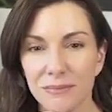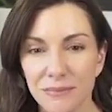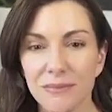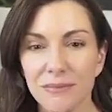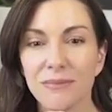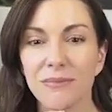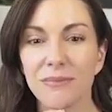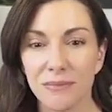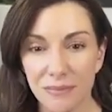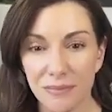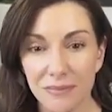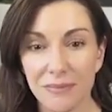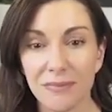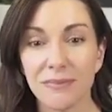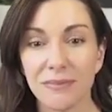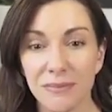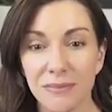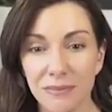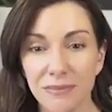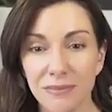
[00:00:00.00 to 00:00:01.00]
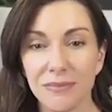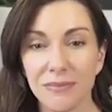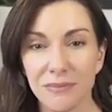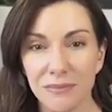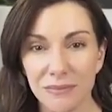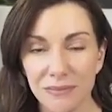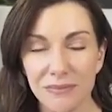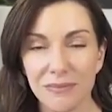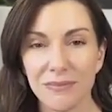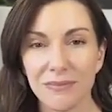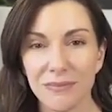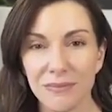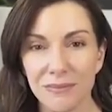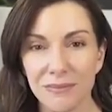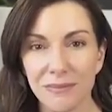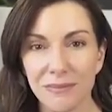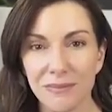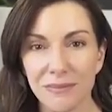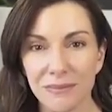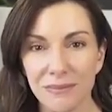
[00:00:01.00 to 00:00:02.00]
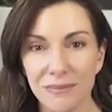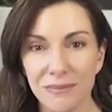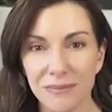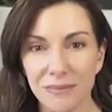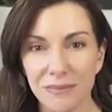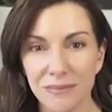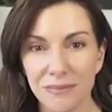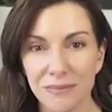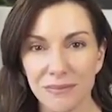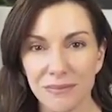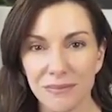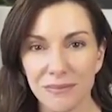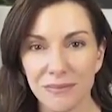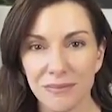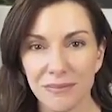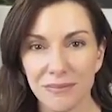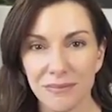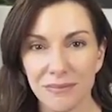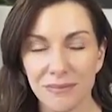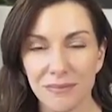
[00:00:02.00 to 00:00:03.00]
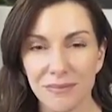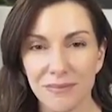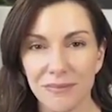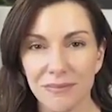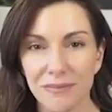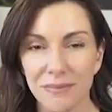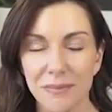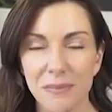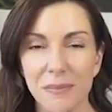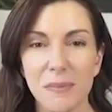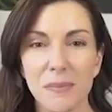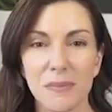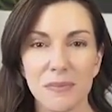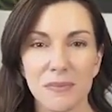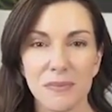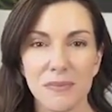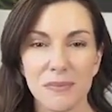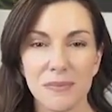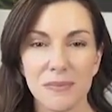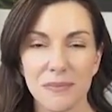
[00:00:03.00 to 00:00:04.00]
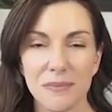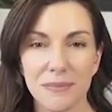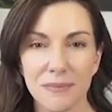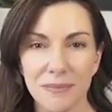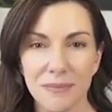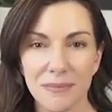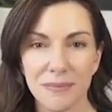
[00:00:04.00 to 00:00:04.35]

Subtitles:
The person shown says nothing.